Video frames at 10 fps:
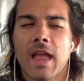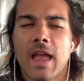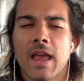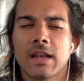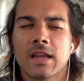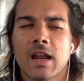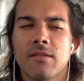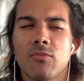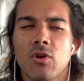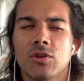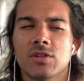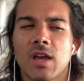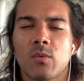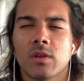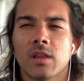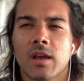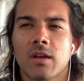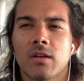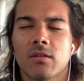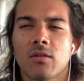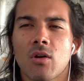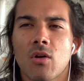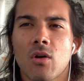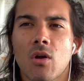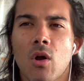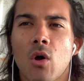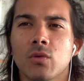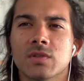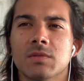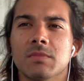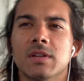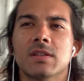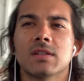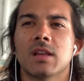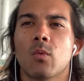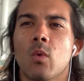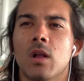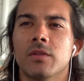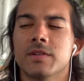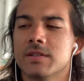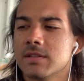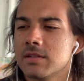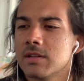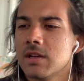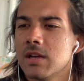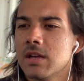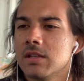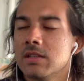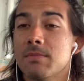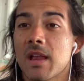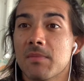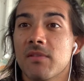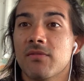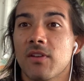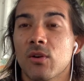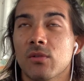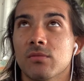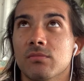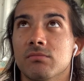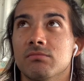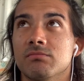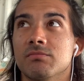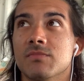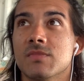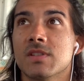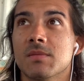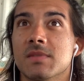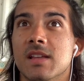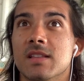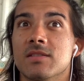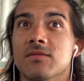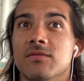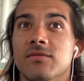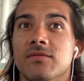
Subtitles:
And kind of merge that with like wholesomeness and like wellness to make me feel some sense of,